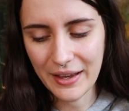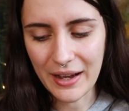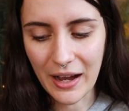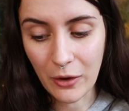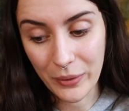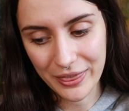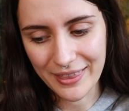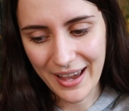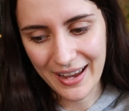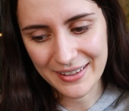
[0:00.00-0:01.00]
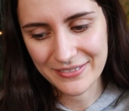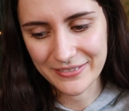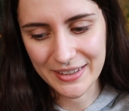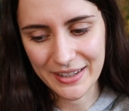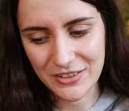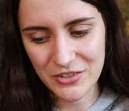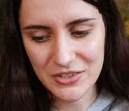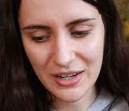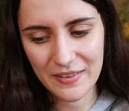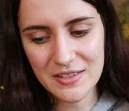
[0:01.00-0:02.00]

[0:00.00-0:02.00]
Uh, with that. Really interesting.